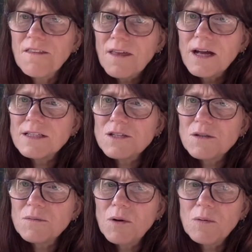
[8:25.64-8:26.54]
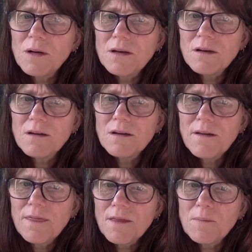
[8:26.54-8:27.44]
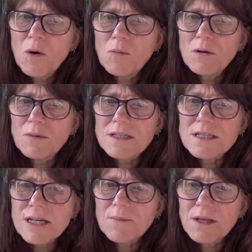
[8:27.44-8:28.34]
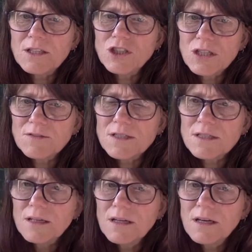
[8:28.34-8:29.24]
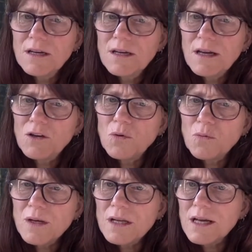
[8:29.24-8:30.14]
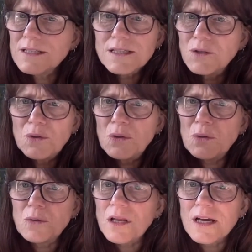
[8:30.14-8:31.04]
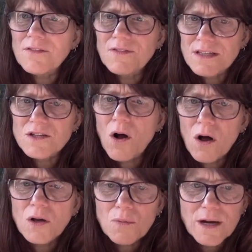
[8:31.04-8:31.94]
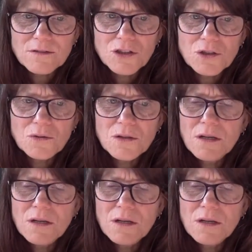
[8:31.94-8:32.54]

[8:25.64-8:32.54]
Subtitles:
That's the moment when something shifts and you realize that new life is all around you